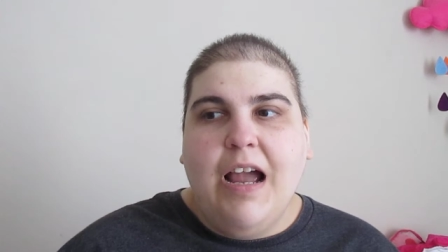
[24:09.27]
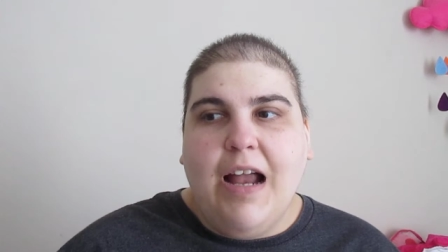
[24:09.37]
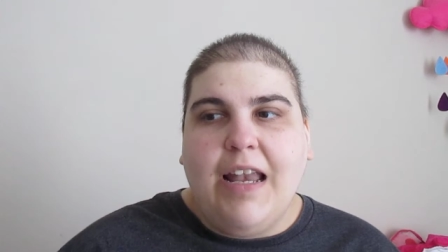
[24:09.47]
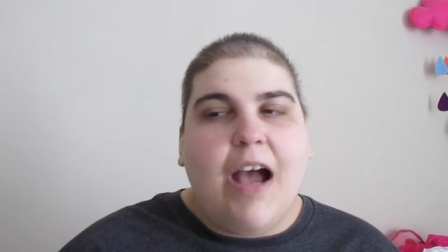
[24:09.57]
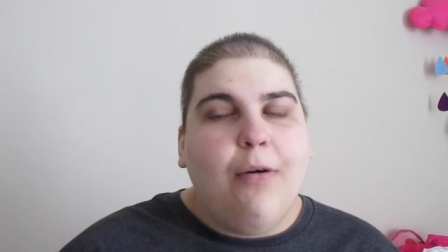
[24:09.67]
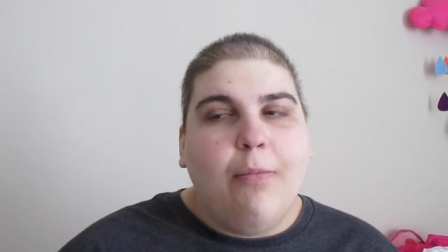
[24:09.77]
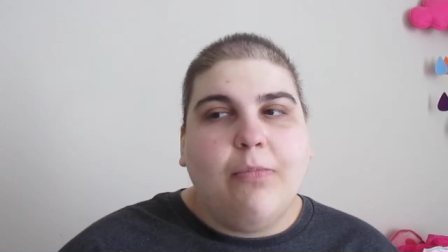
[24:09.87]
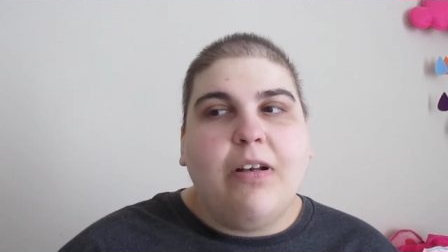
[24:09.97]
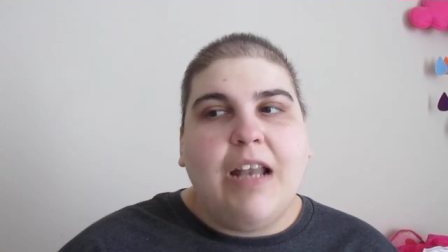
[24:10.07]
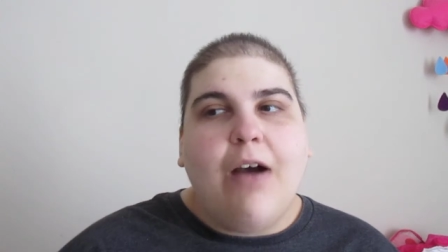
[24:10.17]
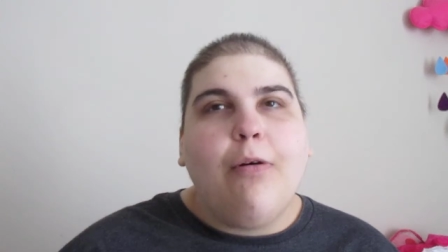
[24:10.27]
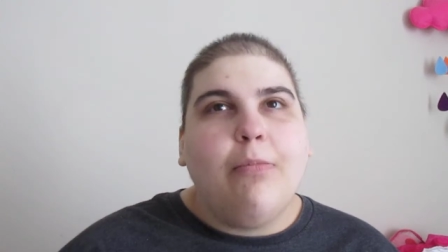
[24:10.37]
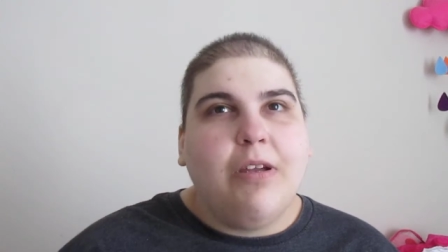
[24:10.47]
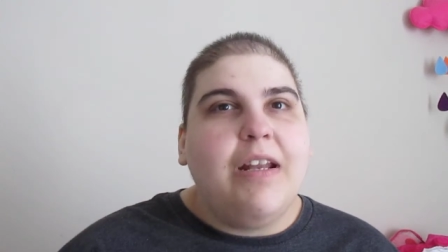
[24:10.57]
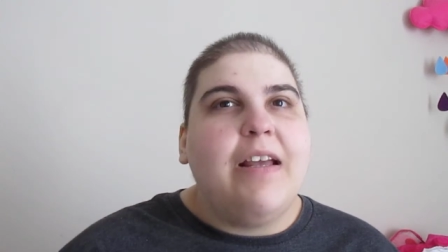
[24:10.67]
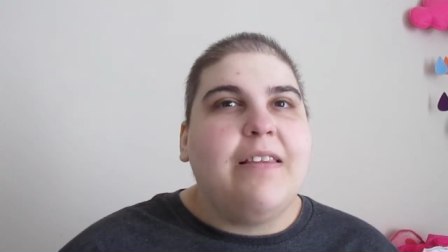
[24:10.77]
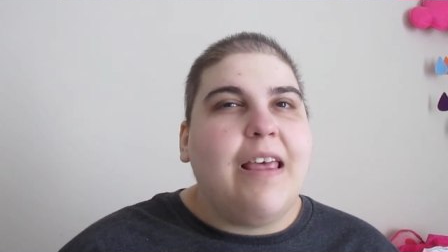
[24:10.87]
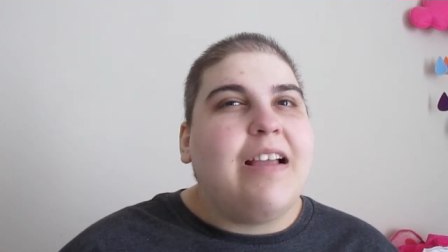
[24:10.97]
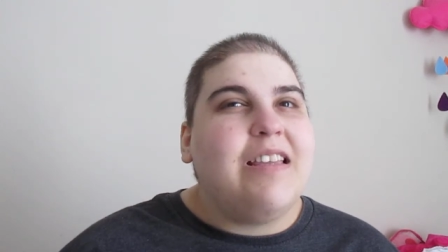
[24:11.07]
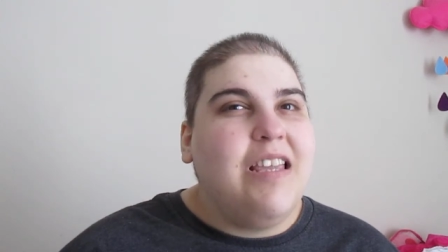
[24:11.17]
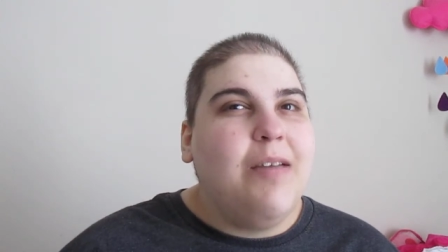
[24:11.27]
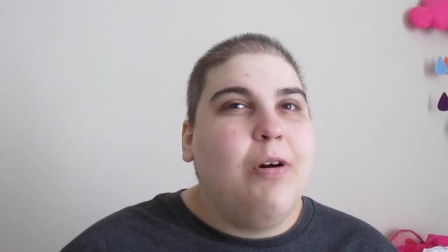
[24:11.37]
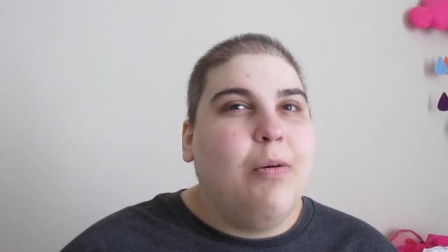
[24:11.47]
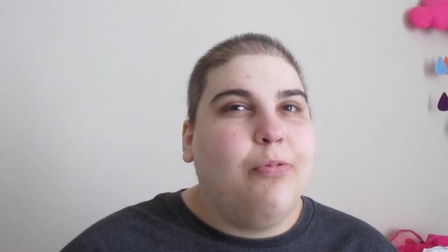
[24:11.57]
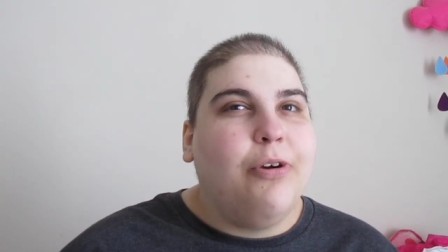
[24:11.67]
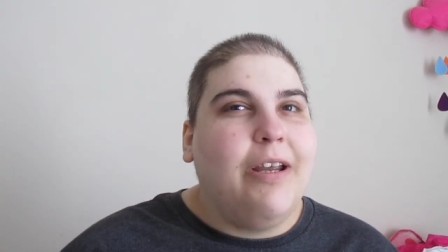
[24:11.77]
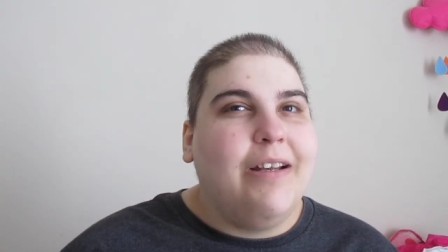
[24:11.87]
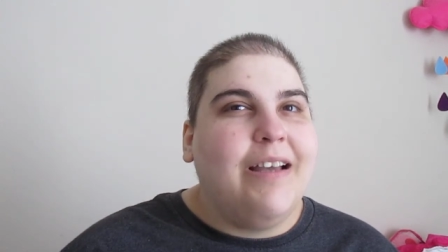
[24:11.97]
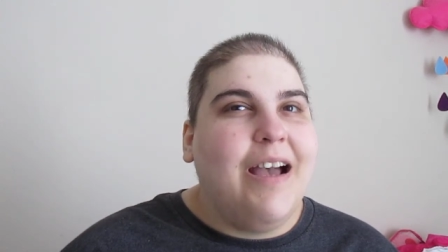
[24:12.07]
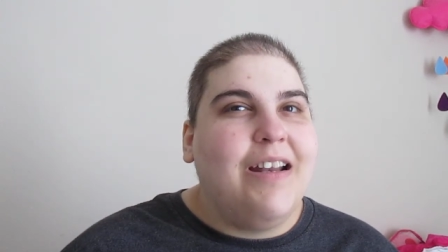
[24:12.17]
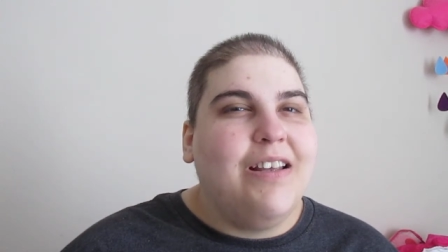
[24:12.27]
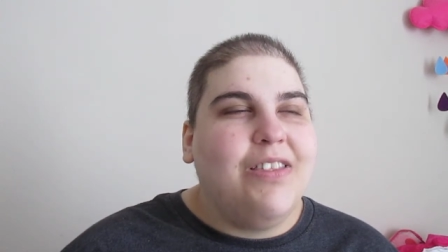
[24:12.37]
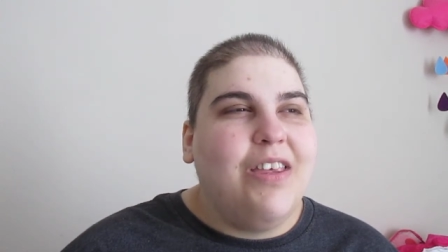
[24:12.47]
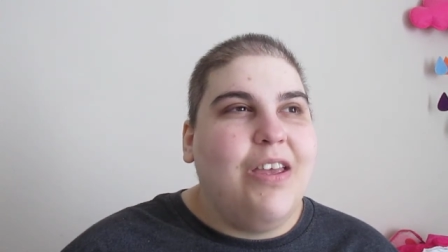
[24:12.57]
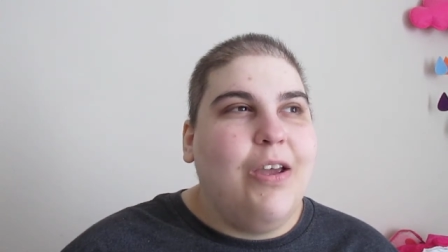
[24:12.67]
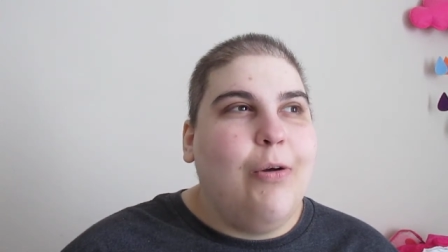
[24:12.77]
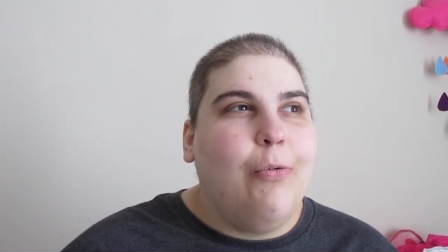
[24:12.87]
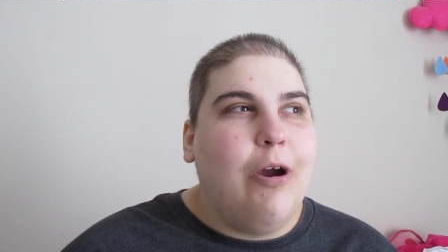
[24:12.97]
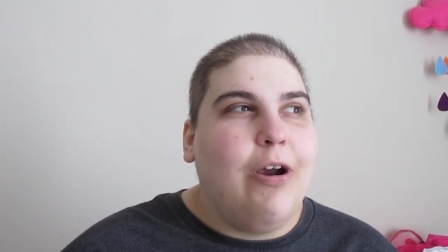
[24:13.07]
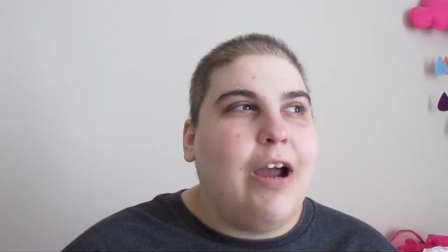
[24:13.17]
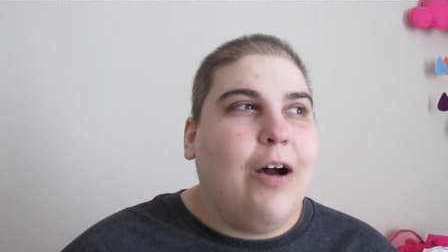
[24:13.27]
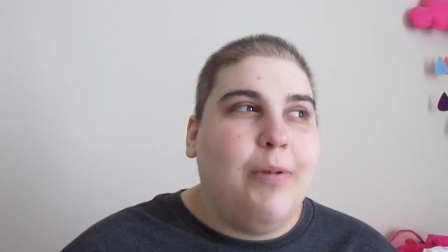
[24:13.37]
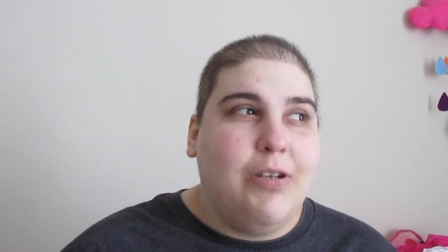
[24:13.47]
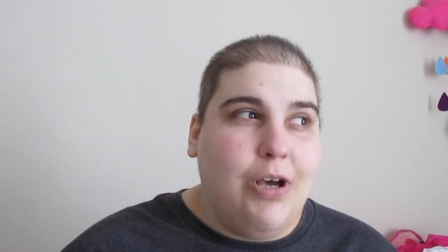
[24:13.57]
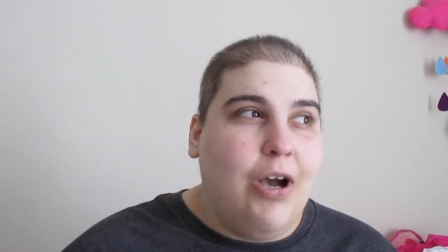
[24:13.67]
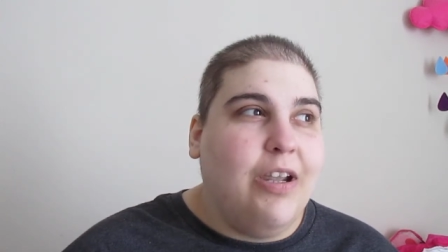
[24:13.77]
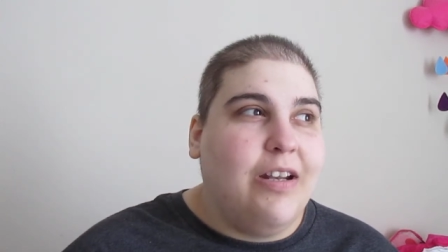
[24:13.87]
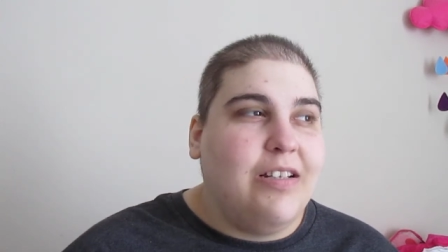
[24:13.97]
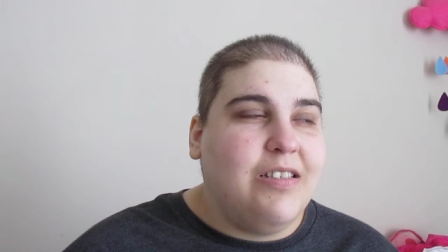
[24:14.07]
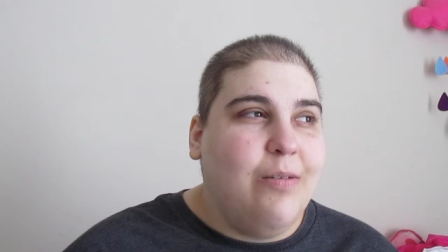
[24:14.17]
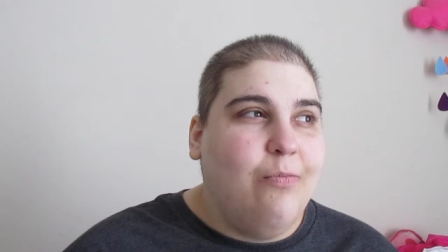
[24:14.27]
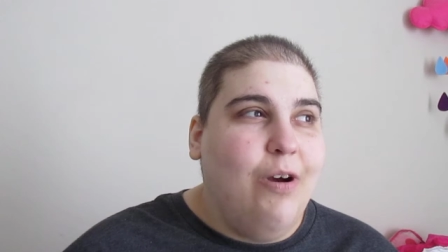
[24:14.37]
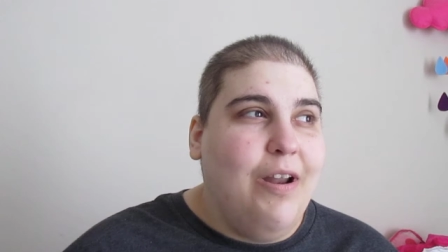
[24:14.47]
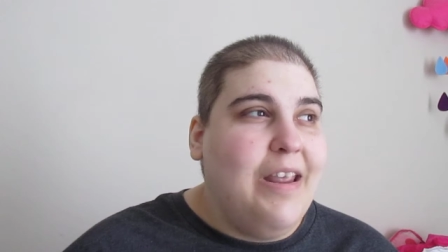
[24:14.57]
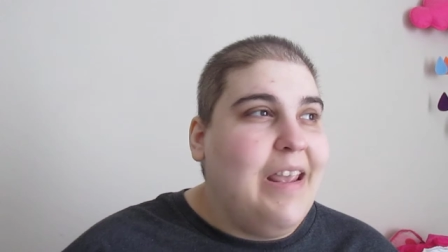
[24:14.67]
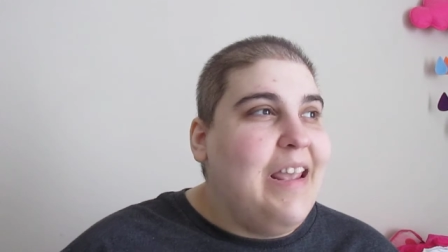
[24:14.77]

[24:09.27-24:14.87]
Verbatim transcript: now I'm now I'm getting that chemo brain kind of thing where I'll be talking to someone